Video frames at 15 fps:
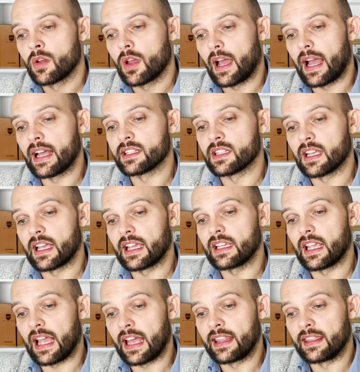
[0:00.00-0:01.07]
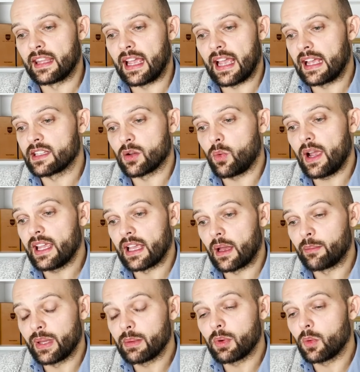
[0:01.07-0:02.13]
as a way,
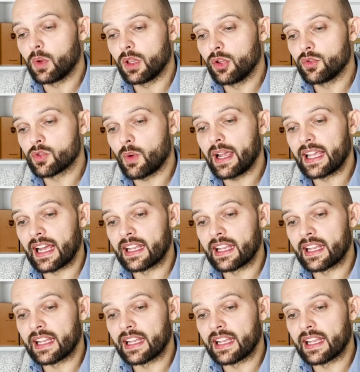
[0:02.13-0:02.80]
and people will lose weight.